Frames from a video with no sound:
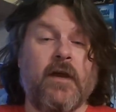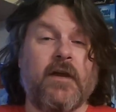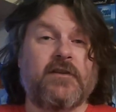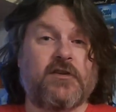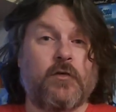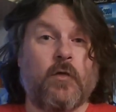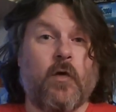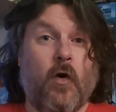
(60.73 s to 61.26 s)

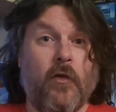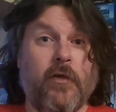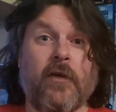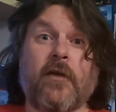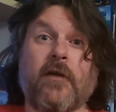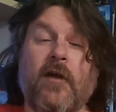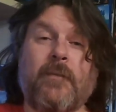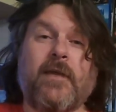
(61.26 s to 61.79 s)
to
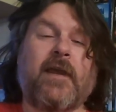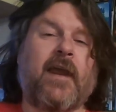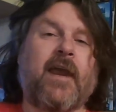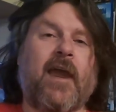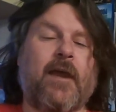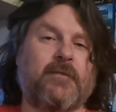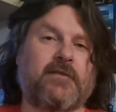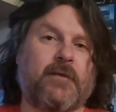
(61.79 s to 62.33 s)
other Amiga
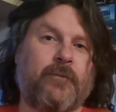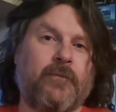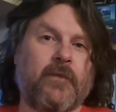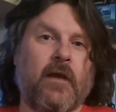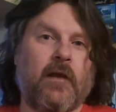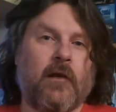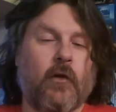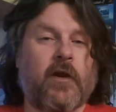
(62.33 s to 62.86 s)
games,
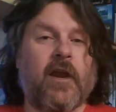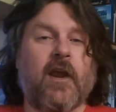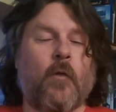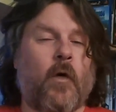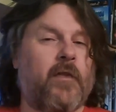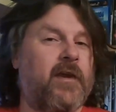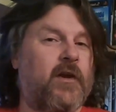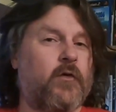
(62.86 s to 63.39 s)
looking at
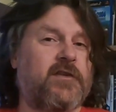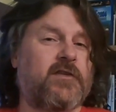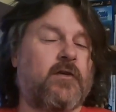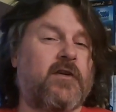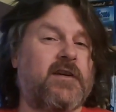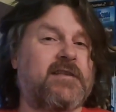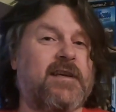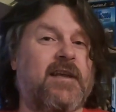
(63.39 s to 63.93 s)
what the
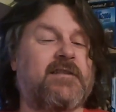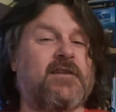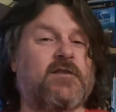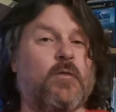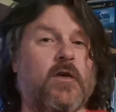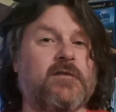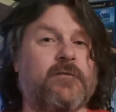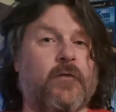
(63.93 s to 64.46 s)
critical
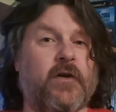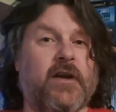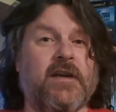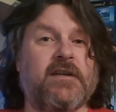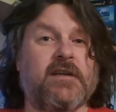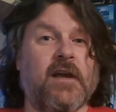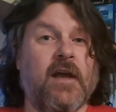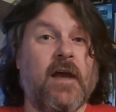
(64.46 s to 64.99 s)
consensus was for
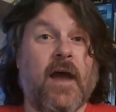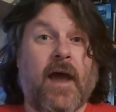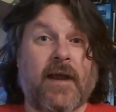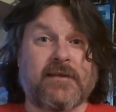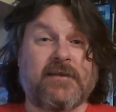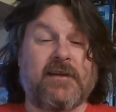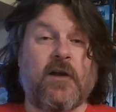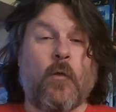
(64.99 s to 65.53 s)
each
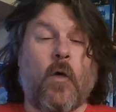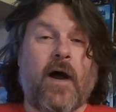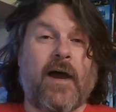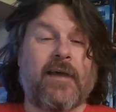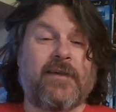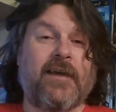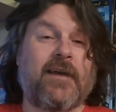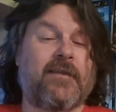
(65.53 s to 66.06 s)
and seeing what
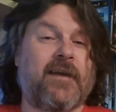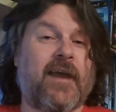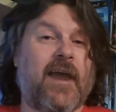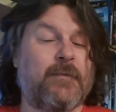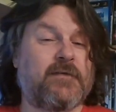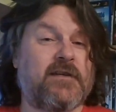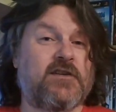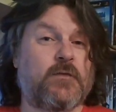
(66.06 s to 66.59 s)
I think of the
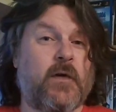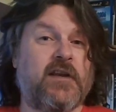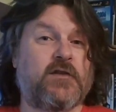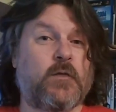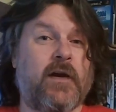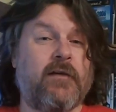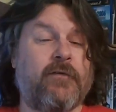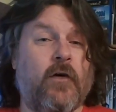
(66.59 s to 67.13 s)
games in
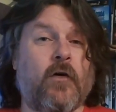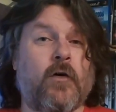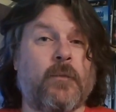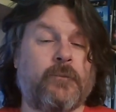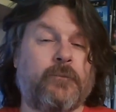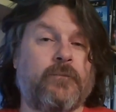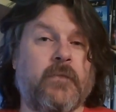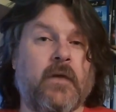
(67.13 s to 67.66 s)
2024.
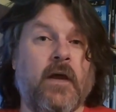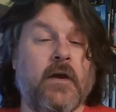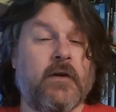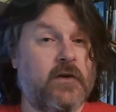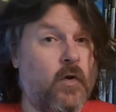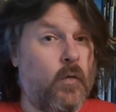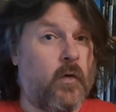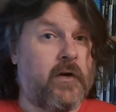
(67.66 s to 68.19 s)

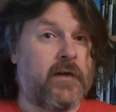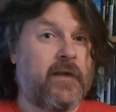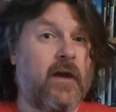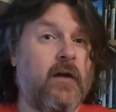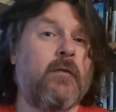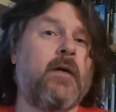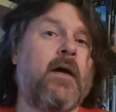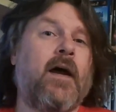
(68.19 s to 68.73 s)
Don't worry
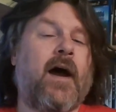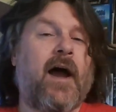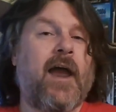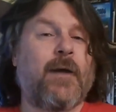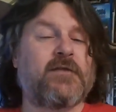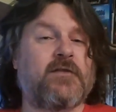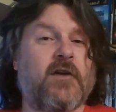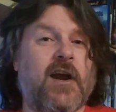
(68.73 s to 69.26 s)
though, I
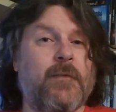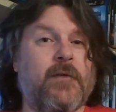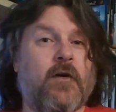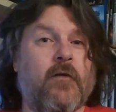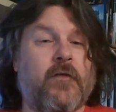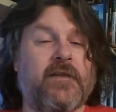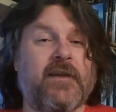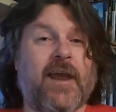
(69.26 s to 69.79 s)
am still going to be
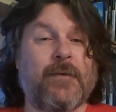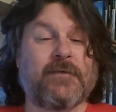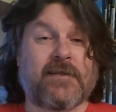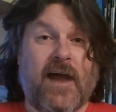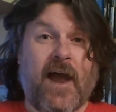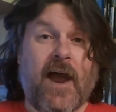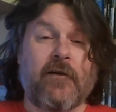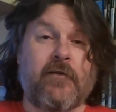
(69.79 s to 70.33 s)
covering the games
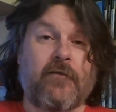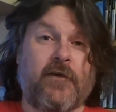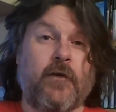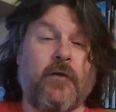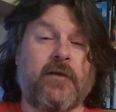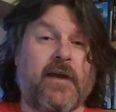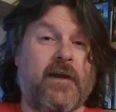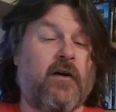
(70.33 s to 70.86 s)
that I
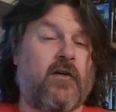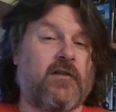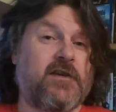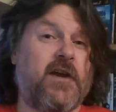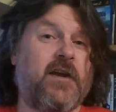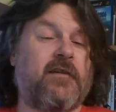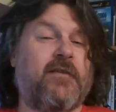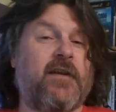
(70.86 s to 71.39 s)
reviewed in
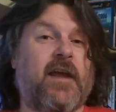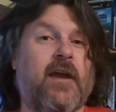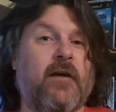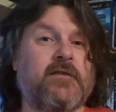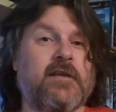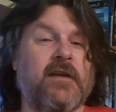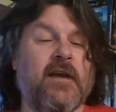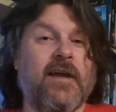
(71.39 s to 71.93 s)
alternate
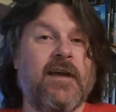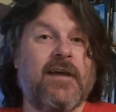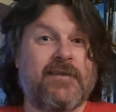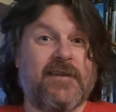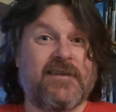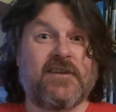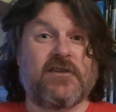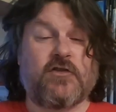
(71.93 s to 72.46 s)
videos.
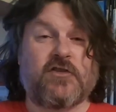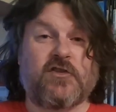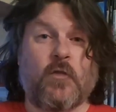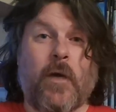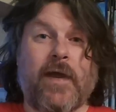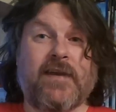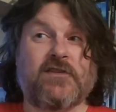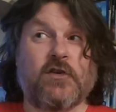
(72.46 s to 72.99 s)
This is just a
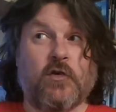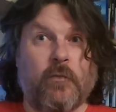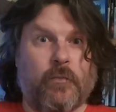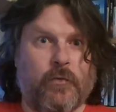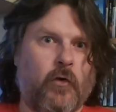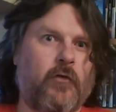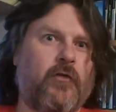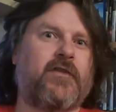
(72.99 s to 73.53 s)
way to
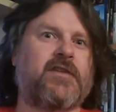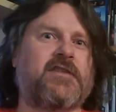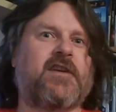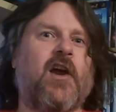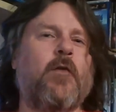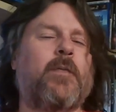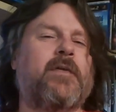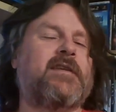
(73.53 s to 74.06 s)
broaden the
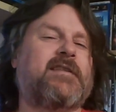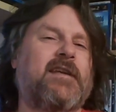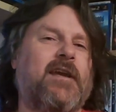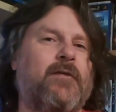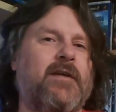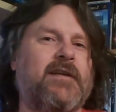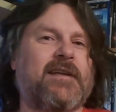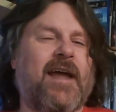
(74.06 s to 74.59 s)
scope of the
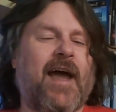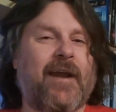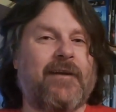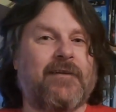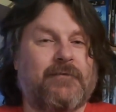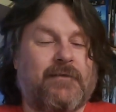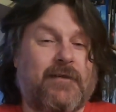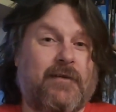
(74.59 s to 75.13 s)
series
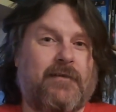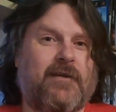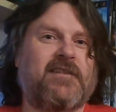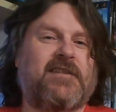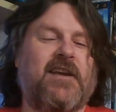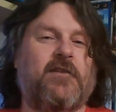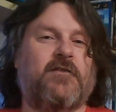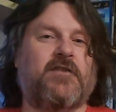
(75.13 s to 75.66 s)
and
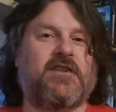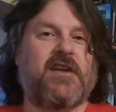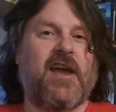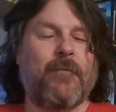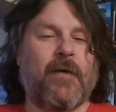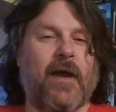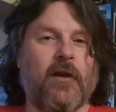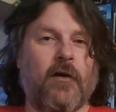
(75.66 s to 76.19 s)
continue to share
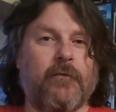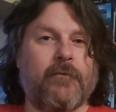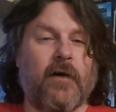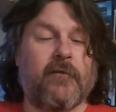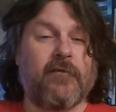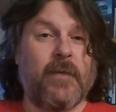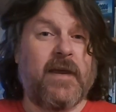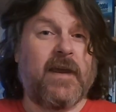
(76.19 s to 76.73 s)
my love
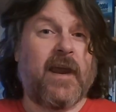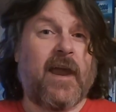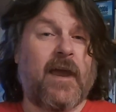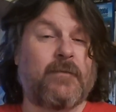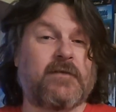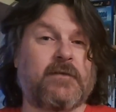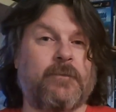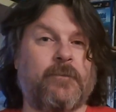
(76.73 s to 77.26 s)
of Amiga
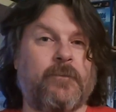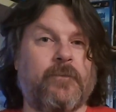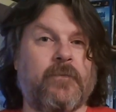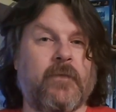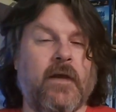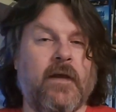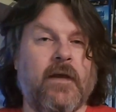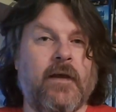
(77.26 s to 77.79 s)
games.
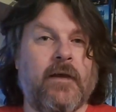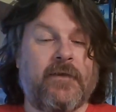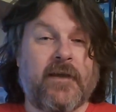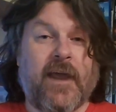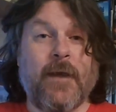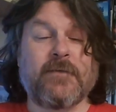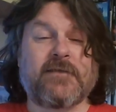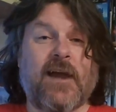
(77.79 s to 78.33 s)
The
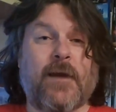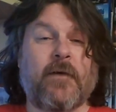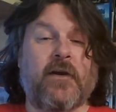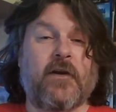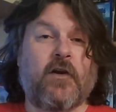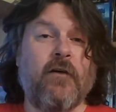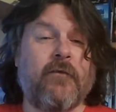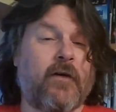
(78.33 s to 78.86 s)
games that I'm going
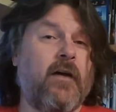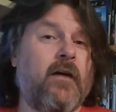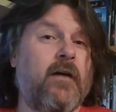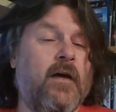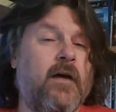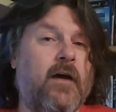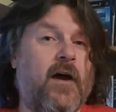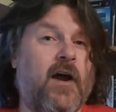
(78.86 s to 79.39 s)
to cover
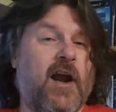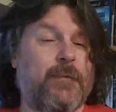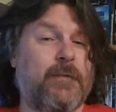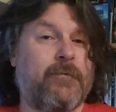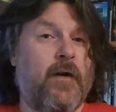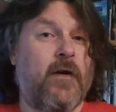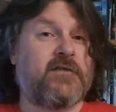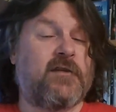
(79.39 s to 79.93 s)
are going to be
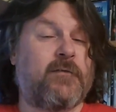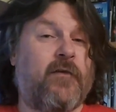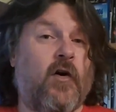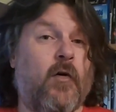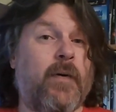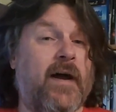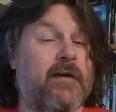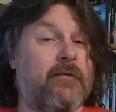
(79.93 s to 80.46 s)
voted
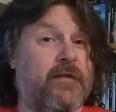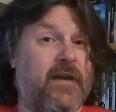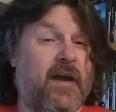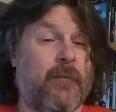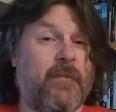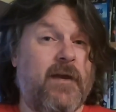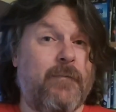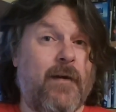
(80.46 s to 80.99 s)
for by
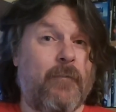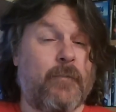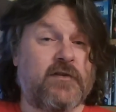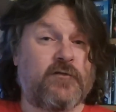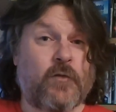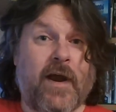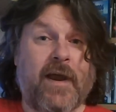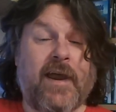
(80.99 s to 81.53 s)
VIP
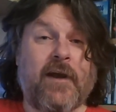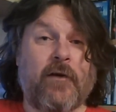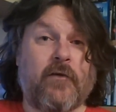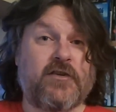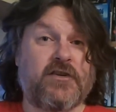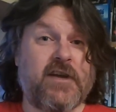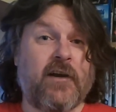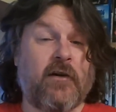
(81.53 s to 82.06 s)
members right here
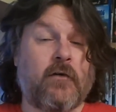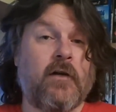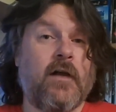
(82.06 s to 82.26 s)
on the channel.